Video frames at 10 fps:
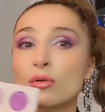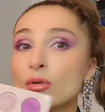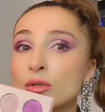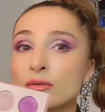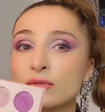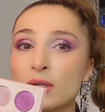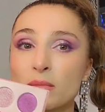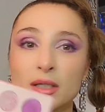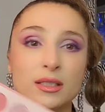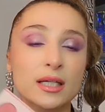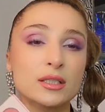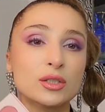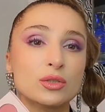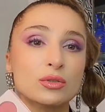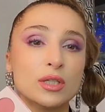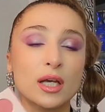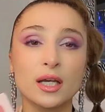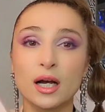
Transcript: all of them as I did today.